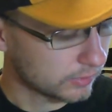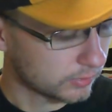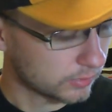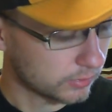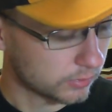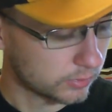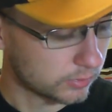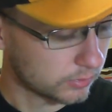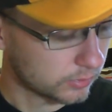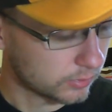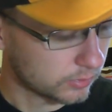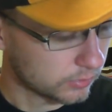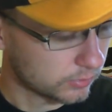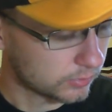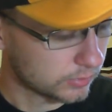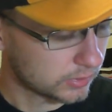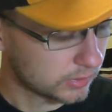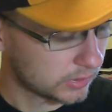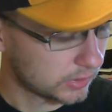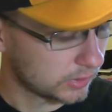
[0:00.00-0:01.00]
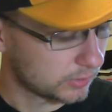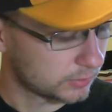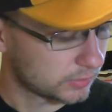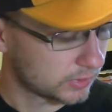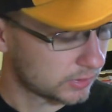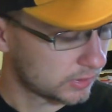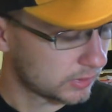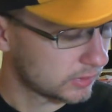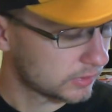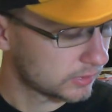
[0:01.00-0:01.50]
Those team
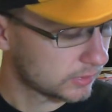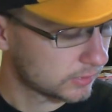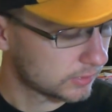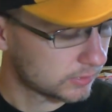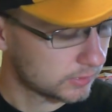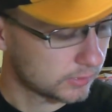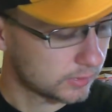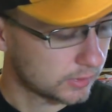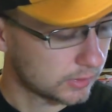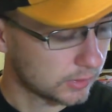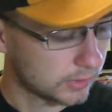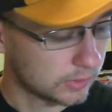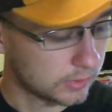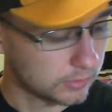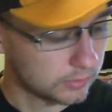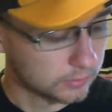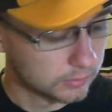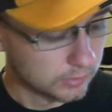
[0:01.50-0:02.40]
seasons are done.